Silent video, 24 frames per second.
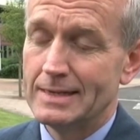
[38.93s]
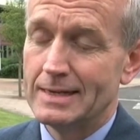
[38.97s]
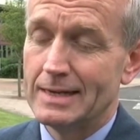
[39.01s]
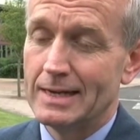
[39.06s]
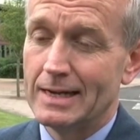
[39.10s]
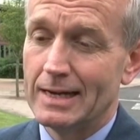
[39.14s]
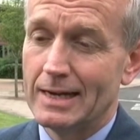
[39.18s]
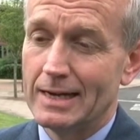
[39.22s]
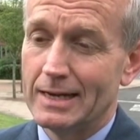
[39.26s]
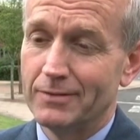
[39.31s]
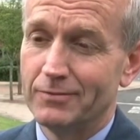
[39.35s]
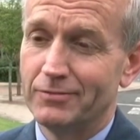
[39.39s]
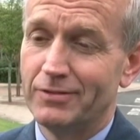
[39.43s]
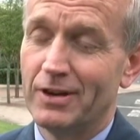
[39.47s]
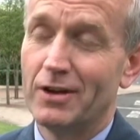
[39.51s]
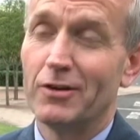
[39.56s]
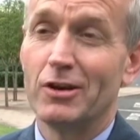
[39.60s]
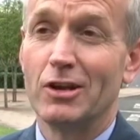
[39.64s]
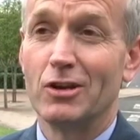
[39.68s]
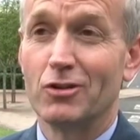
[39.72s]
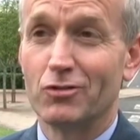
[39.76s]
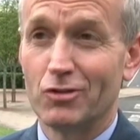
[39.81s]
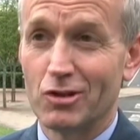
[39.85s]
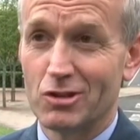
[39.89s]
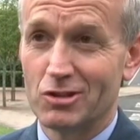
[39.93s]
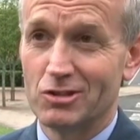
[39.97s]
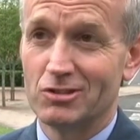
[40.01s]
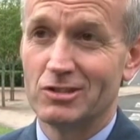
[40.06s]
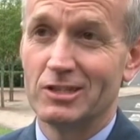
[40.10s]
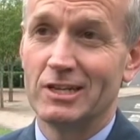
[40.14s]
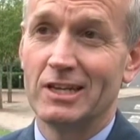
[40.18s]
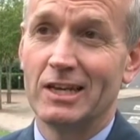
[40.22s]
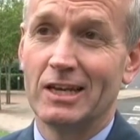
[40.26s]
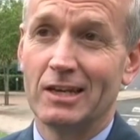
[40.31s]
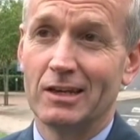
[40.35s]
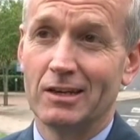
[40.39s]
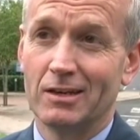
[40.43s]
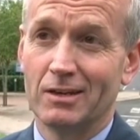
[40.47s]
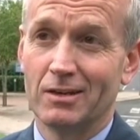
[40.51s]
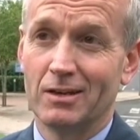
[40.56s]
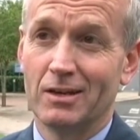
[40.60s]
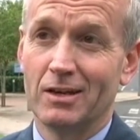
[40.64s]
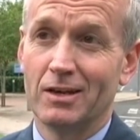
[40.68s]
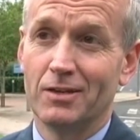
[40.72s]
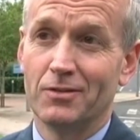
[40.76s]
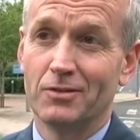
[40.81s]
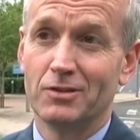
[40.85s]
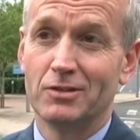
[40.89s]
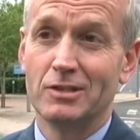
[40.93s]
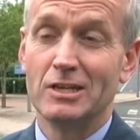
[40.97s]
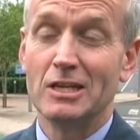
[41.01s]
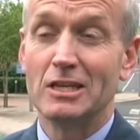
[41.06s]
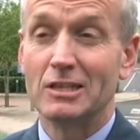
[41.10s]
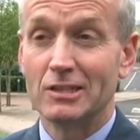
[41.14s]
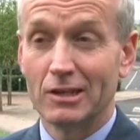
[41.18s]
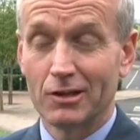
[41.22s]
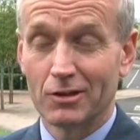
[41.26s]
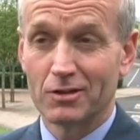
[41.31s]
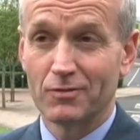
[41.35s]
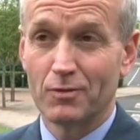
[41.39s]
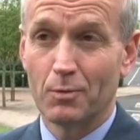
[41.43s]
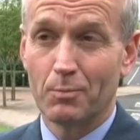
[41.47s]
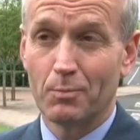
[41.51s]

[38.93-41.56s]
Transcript: Uh, very interested to hear uh, the details of the